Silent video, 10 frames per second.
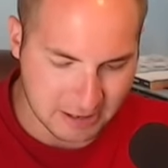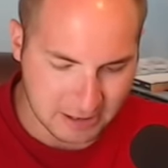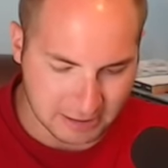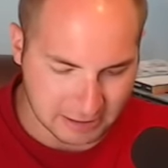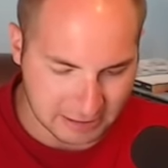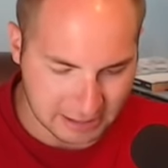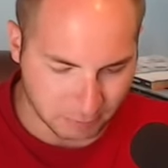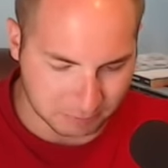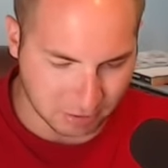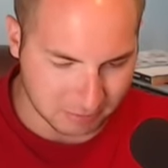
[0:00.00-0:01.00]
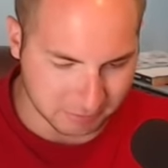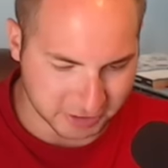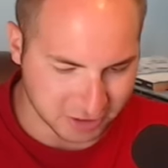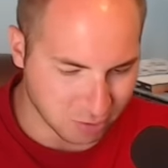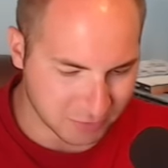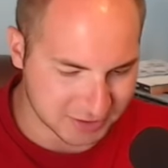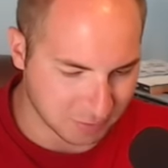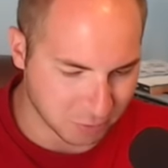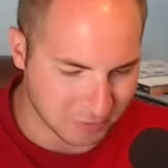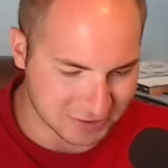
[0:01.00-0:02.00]
I would probably go with
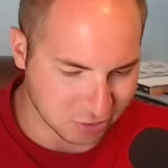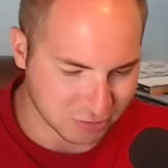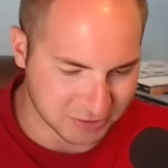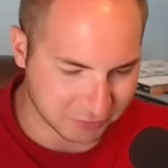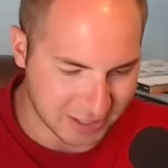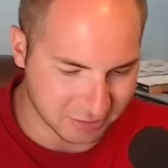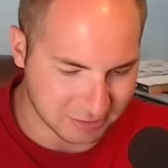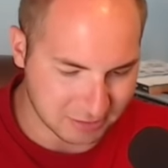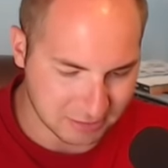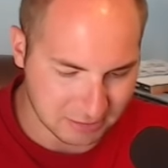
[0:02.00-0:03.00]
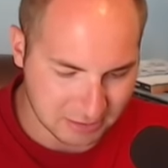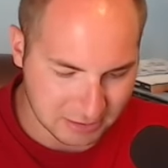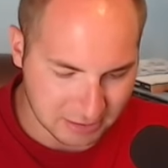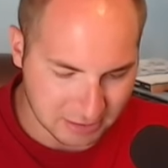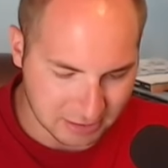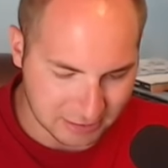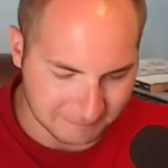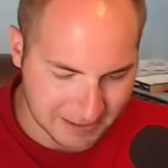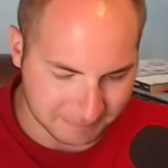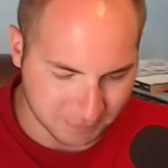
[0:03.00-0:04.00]
someone who has a losing record.
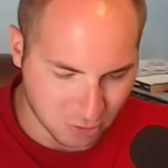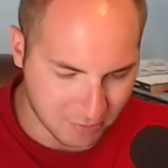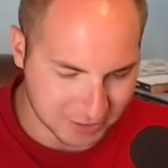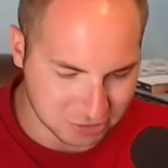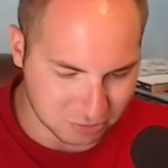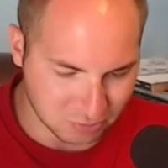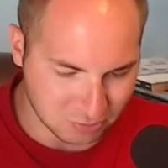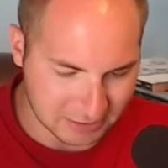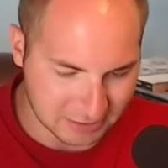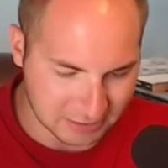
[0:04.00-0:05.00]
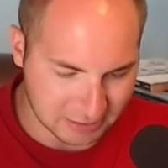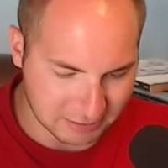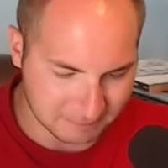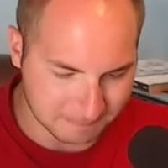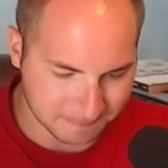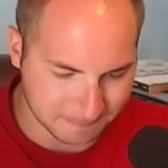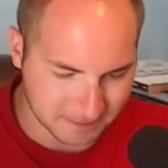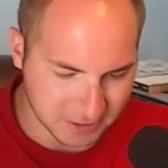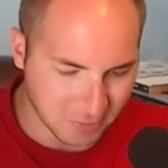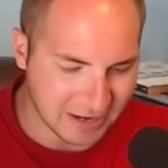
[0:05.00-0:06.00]
I'm going to...
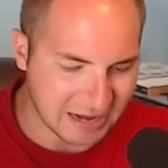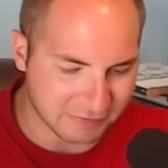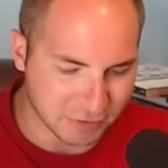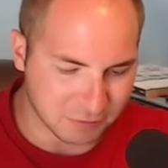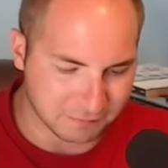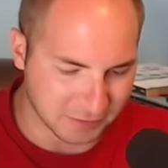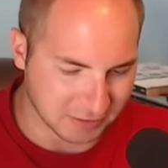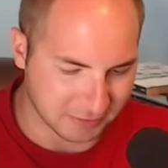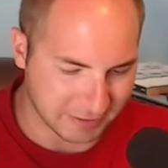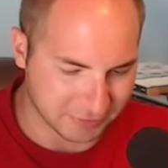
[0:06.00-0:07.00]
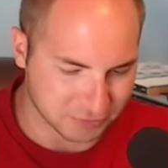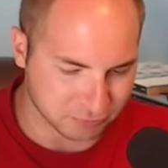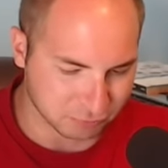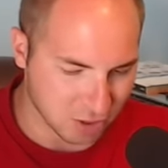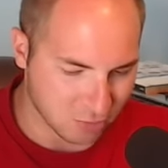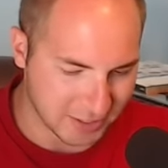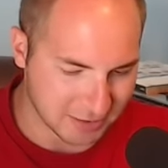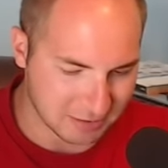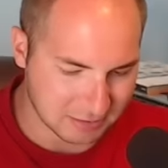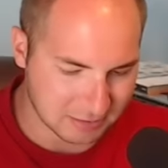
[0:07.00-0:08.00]
you know what? I have a good feeling about this
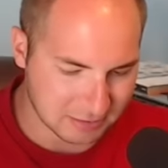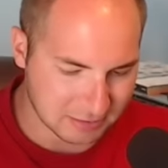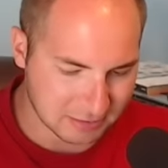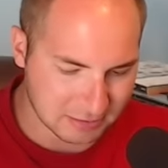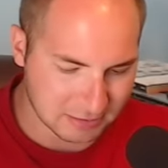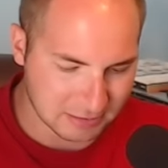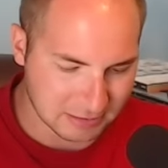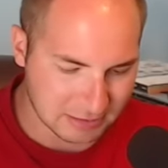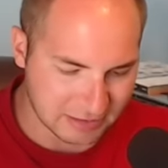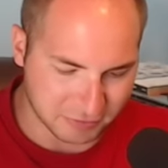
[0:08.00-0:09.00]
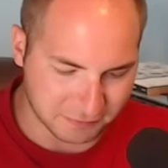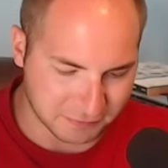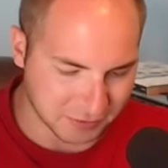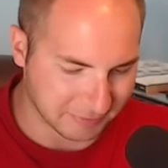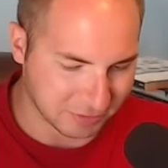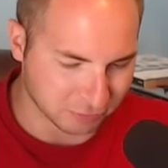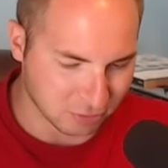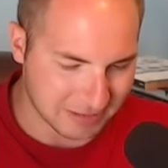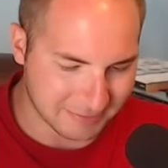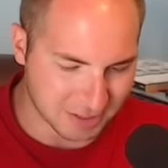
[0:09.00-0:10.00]
Rowan. I have a good feeling about the
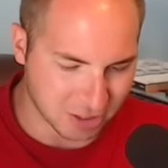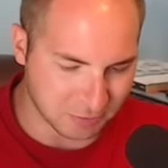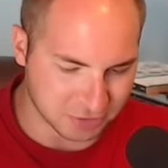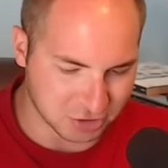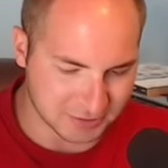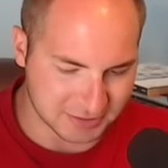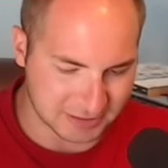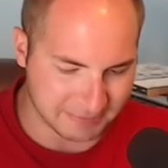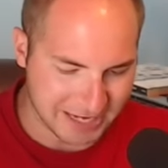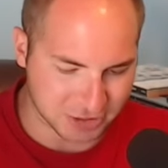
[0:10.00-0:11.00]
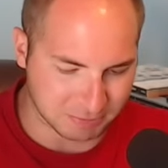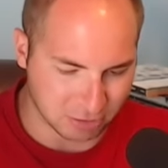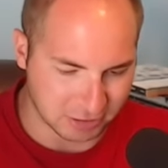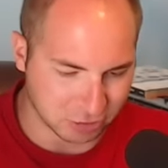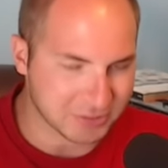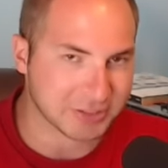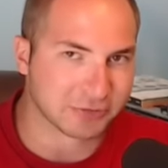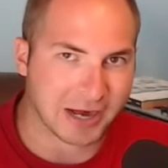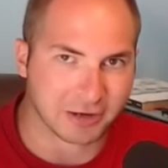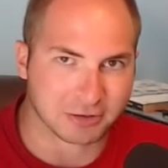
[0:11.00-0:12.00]
Rowan. I'm going to go with the John Cena. Magic Bullet. Losing
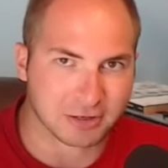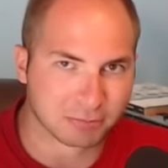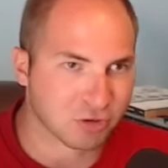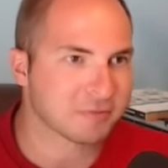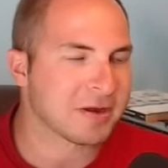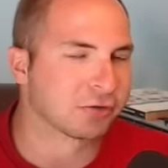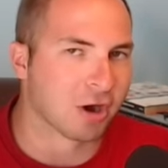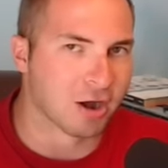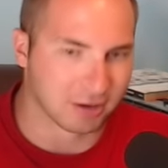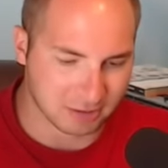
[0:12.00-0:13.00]
record. Prove me wrong.